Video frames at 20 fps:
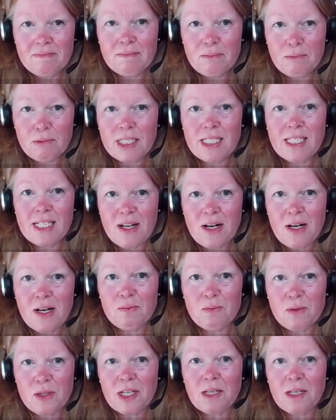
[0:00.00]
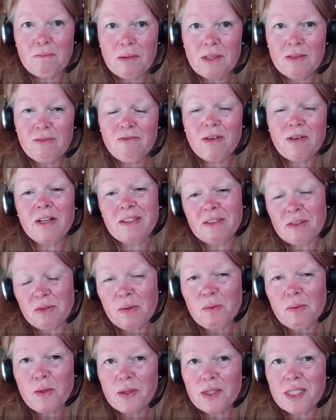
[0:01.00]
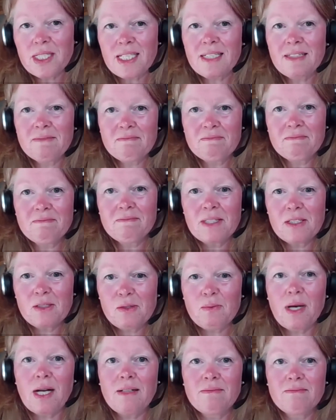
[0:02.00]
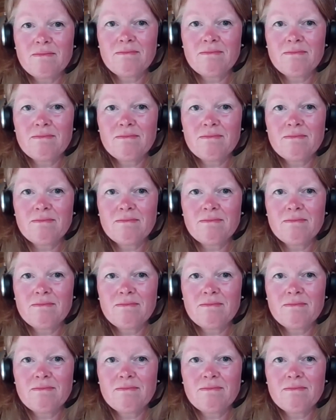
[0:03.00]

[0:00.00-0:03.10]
pretty hard work, but very rewarding as well.